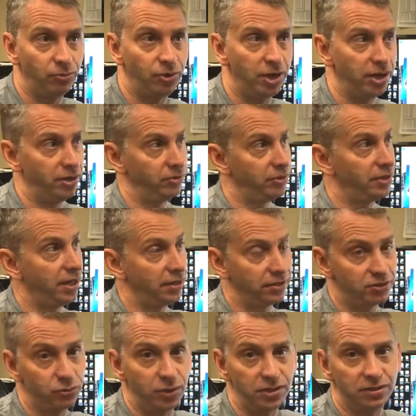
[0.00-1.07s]
way, and it would take
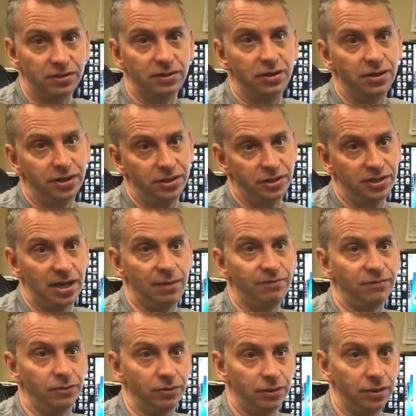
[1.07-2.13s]
us twice as long on the shop
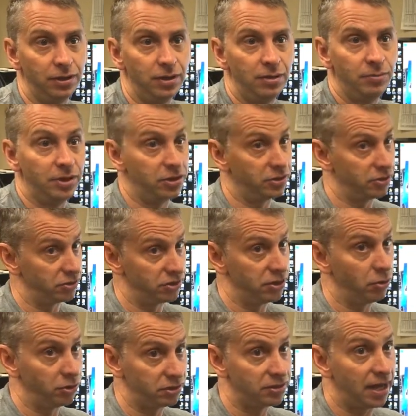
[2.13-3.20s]
floor because there's
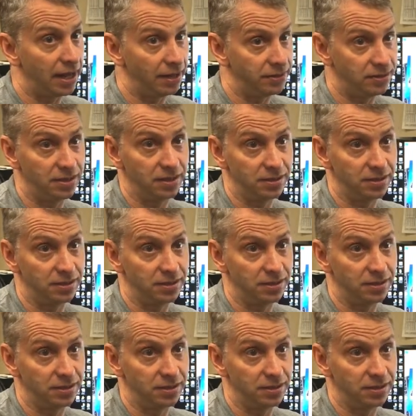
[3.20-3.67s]
no solids that